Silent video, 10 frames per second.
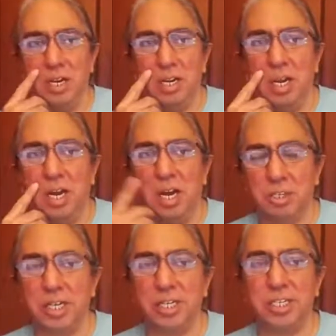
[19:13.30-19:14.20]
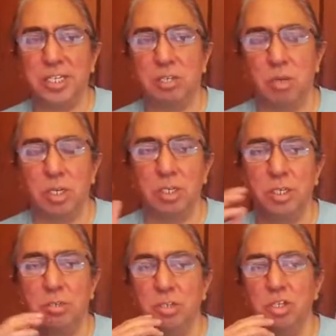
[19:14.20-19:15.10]
I'll try to listen to 1 or
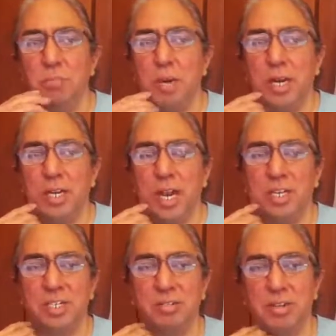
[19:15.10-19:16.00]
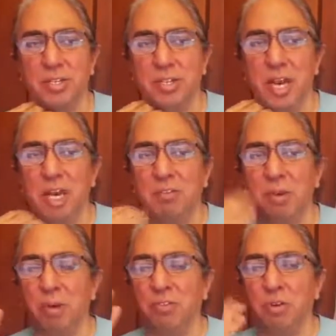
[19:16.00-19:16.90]
2 news podcasts throughout the day if I'm
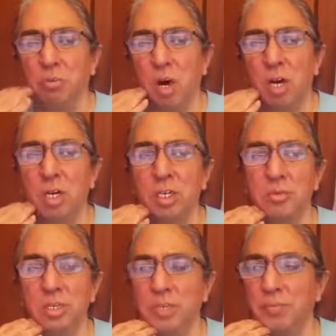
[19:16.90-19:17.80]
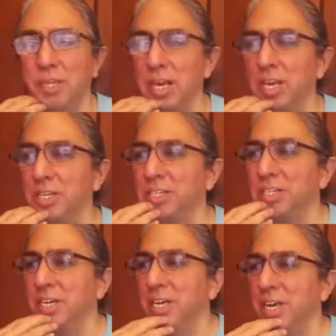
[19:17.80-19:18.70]
out for a walk or doing something else.
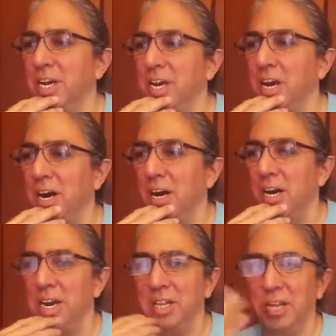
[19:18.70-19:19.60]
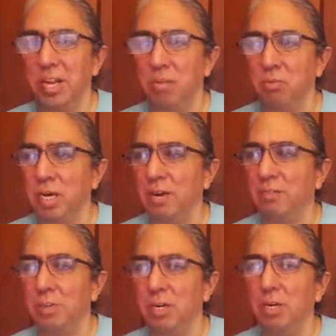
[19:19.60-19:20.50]
And then whenever
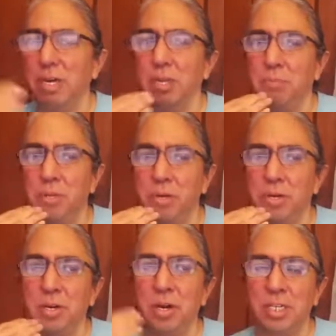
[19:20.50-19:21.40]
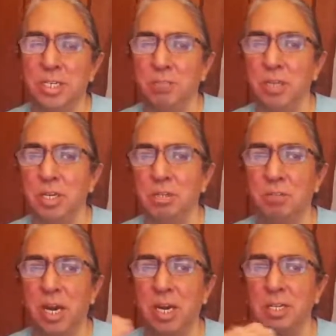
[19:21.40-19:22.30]
I'm here at my computer and something goes
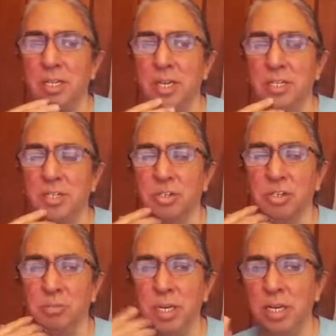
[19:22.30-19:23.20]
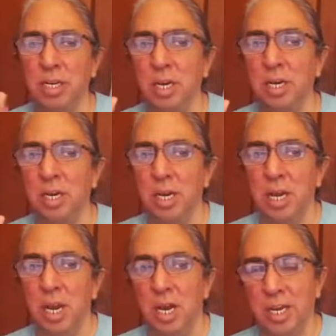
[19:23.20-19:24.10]
by on social media,
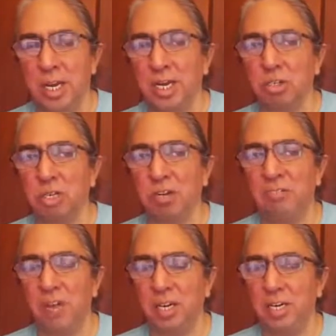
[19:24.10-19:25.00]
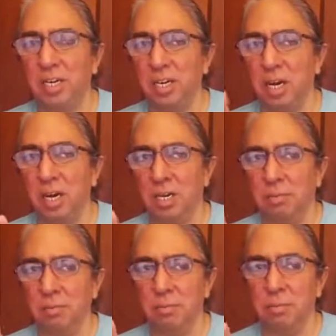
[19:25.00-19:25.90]
again, I'll try to find it
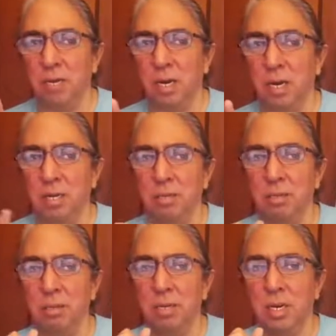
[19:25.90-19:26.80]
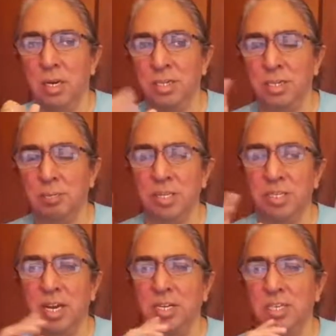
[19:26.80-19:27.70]
on some of the
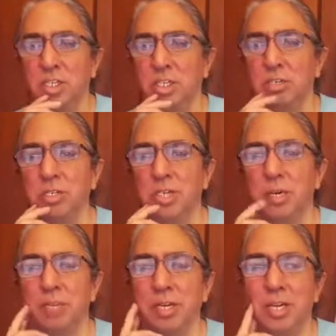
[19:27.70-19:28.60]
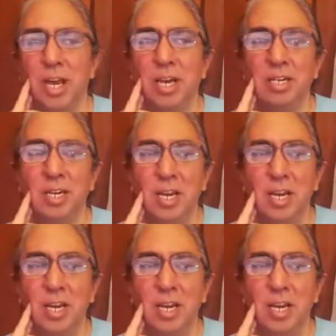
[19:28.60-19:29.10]
sites I showed you that I'm looking at.